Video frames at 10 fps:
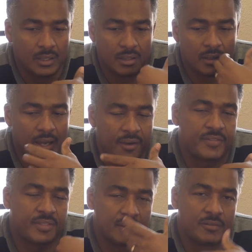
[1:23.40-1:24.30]
uh have
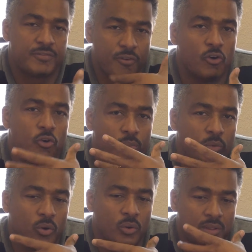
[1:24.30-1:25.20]
foam
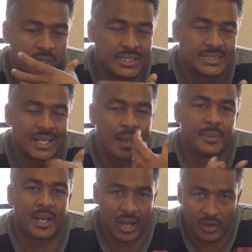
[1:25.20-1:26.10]
or things
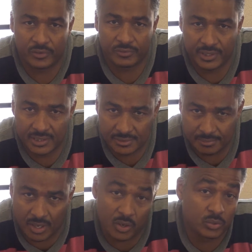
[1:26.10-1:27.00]
coming out of his
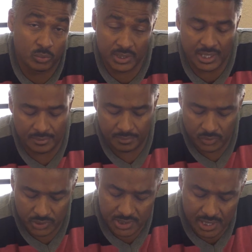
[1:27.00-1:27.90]
mouth, which can
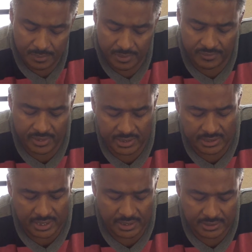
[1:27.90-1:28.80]
which can be very
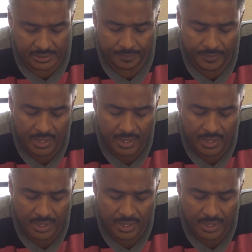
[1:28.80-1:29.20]
disgusting.